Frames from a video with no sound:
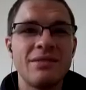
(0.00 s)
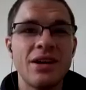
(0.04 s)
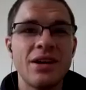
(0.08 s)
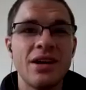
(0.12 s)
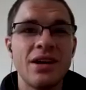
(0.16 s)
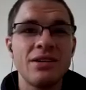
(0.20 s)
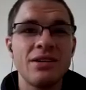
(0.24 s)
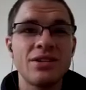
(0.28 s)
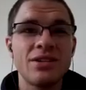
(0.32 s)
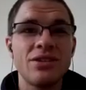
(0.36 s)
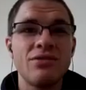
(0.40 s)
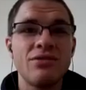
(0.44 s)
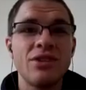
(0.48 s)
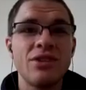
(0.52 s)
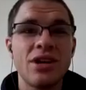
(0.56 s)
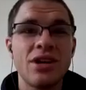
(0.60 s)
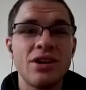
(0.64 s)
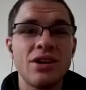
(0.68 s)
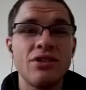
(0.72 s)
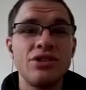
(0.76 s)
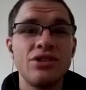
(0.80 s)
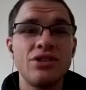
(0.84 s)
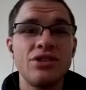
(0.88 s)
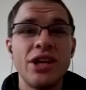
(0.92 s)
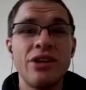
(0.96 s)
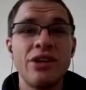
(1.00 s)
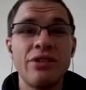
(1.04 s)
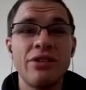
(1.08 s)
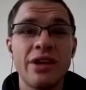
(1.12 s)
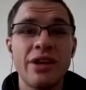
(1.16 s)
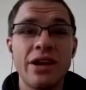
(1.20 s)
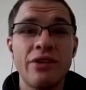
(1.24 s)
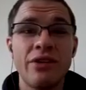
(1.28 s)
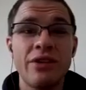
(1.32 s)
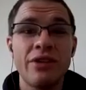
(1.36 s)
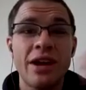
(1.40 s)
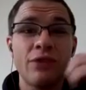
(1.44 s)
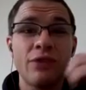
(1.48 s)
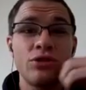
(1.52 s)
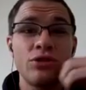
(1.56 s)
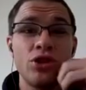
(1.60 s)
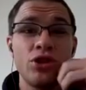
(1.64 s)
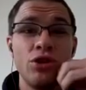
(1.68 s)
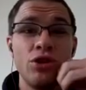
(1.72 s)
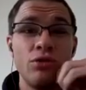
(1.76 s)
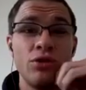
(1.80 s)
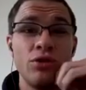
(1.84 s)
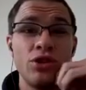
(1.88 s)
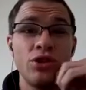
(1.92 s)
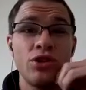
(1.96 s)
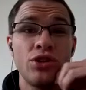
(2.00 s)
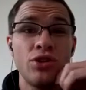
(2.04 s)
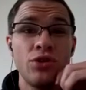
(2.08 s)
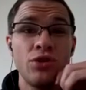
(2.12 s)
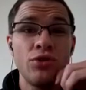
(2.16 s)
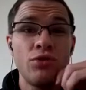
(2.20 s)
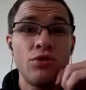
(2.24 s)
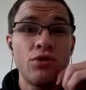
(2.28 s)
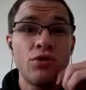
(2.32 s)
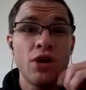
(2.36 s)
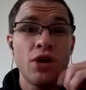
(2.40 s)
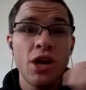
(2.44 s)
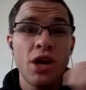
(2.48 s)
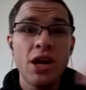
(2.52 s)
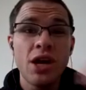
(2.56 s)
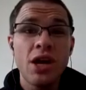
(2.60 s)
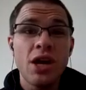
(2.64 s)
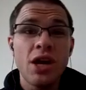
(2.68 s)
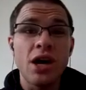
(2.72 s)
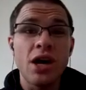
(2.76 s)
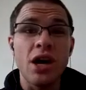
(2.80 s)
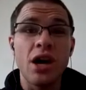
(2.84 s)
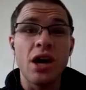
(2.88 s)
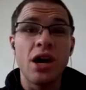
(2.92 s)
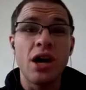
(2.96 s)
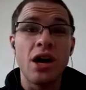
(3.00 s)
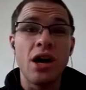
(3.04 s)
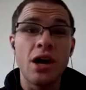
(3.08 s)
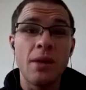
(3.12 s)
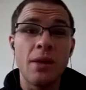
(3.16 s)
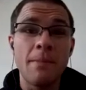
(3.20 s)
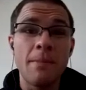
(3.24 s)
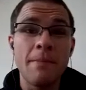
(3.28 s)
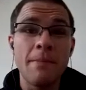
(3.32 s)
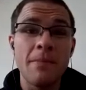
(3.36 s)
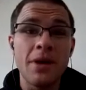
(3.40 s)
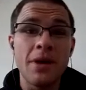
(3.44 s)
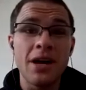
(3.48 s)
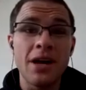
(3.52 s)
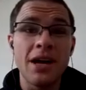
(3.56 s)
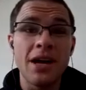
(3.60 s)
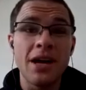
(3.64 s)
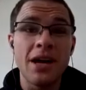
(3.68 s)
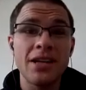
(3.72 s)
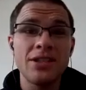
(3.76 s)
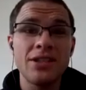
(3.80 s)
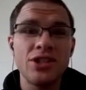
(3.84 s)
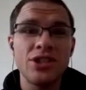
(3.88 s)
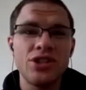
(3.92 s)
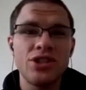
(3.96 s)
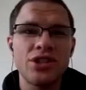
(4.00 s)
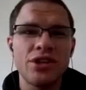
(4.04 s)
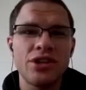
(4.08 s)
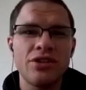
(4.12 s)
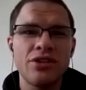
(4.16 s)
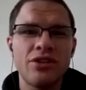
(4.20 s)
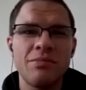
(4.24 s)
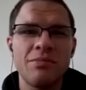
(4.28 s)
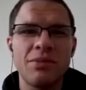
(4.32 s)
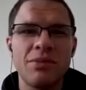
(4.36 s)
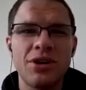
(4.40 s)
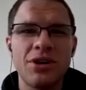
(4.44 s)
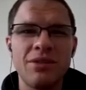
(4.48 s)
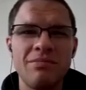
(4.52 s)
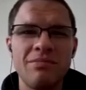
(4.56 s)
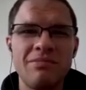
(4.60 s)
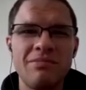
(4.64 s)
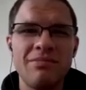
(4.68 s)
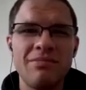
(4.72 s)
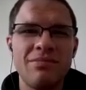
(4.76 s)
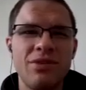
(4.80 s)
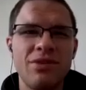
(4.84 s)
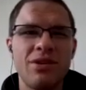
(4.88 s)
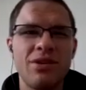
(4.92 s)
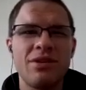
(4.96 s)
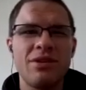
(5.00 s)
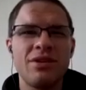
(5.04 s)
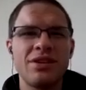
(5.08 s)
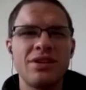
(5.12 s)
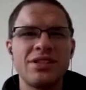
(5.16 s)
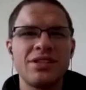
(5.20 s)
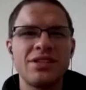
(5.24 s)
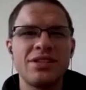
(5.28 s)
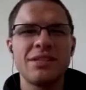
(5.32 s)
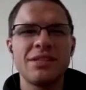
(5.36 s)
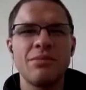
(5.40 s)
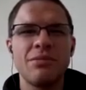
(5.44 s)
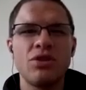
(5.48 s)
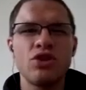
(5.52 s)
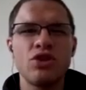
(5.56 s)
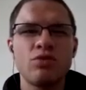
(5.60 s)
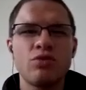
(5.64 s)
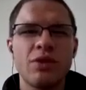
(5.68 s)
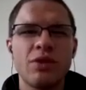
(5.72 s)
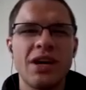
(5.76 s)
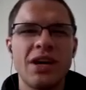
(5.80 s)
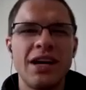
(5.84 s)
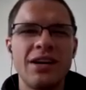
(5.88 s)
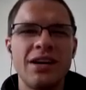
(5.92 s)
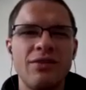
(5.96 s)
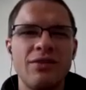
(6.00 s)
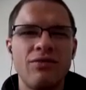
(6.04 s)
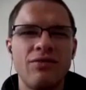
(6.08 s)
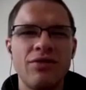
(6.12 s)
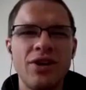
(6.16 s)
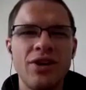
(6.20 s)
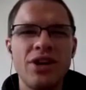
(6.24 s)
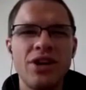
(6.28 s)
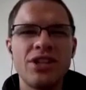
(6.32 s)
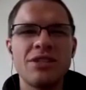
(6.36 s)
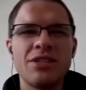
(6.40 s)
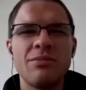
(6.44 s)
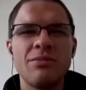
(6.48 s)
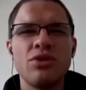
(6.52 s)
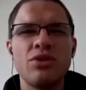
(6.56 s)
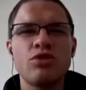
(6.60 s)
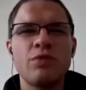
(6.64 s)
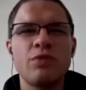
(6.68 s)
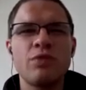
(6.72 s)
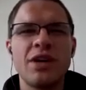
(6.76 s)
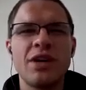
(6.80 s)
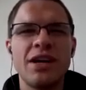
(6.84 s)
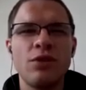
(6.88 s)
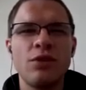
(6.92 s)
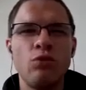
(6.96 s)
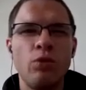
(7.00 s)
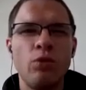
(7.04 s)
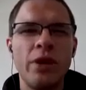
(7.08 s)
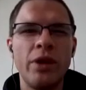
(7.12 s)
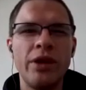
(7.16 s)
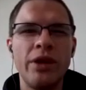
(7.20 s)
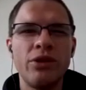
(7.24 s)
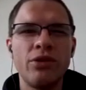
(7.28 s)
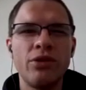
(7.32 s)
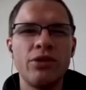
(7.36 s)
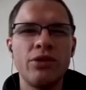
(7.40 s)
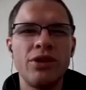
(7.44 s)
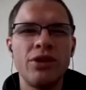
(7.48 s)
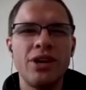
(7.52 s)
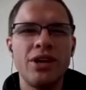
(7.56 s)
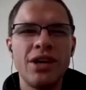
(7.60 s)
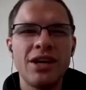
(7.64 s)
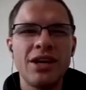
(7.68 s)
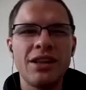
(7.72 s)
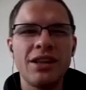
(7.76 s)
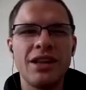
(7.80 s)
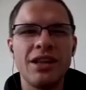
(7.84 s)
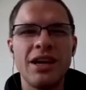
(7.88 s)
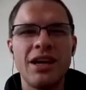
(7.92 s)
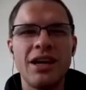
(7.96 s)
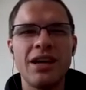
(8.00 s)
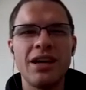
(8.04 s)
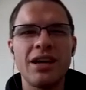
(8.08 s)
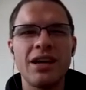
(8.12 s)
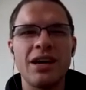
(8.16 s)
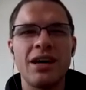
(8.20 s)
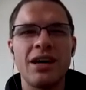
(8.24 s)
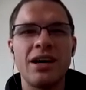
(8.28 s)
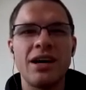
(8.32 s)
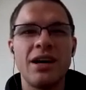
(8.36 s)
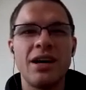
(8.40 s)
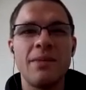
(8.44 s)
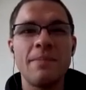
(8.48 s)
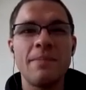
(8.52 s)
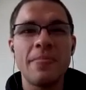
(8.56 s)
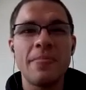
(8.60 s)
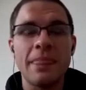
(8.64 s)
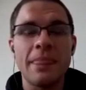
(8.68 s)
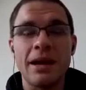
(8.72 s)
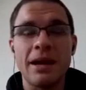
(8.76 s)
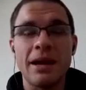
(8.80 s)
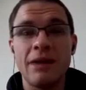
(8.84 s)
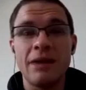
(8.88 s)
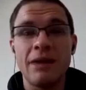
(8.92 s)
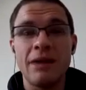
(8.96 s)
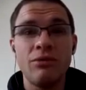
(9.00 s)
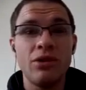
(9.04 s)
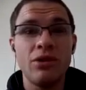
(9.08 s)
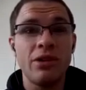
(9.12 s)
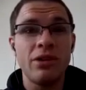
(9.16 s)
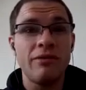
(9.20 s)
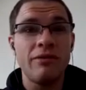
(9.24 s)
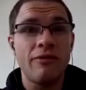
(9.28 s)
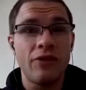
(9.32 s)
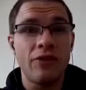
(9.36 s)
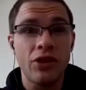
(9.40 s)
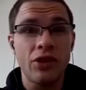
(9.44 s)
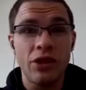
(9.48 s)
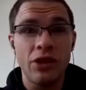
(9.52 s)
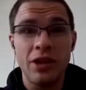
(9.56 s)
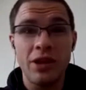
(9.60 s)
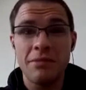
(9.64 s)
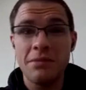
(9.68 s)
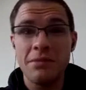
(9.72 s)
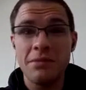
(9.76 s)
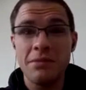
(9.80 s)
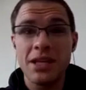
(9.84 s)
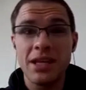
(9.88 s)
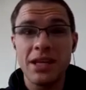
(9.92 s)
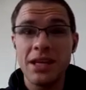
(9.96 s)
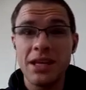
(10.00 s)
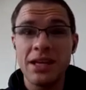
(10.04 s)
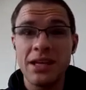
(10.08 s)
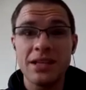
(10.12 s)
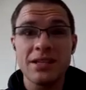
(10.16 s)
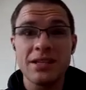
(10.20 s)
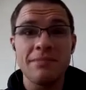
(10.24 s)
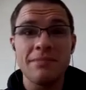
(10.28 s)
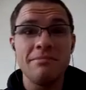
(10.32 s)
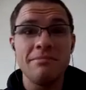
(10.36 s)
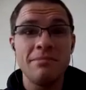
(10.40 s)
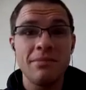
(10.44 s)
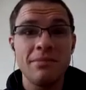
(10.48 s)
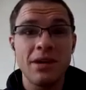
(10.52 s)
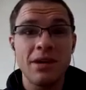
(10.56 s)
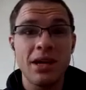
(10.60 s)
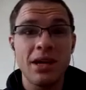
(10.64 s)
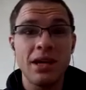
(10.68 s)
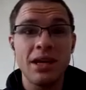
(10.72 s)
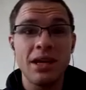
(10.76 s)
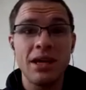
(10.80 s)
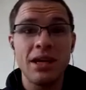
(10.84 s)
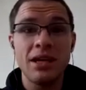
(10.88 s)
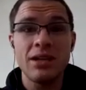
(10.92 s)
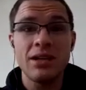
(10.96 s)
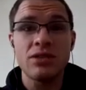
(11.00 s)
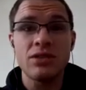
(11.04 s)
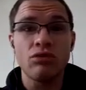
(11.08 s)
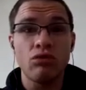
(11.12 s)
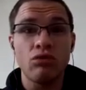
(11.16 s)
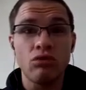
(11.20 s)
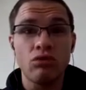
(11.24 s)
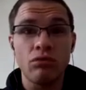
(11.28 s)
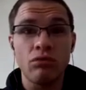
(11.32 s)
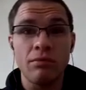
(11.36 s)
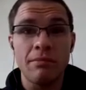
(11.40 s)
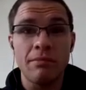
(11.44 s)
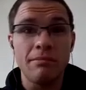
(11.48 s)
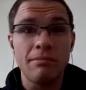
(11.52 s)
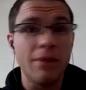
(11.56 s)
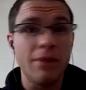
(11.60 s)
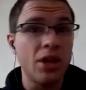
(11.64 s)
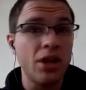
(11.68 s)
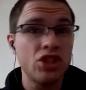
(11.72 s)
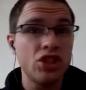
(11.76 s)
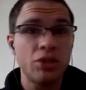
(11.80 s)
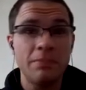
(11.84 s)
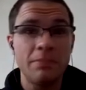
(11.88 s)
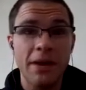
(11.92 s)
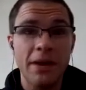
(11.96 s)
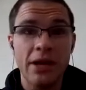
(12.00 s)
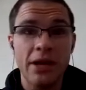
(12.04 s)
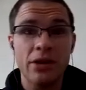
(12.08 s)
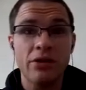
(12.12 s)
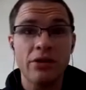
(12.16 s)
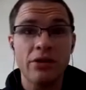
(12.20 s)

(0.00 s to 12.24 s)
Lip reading: So Coach Hager and I are now 2-2 against each other, but some of those were kind of weird. Like I will fully admit he's much better in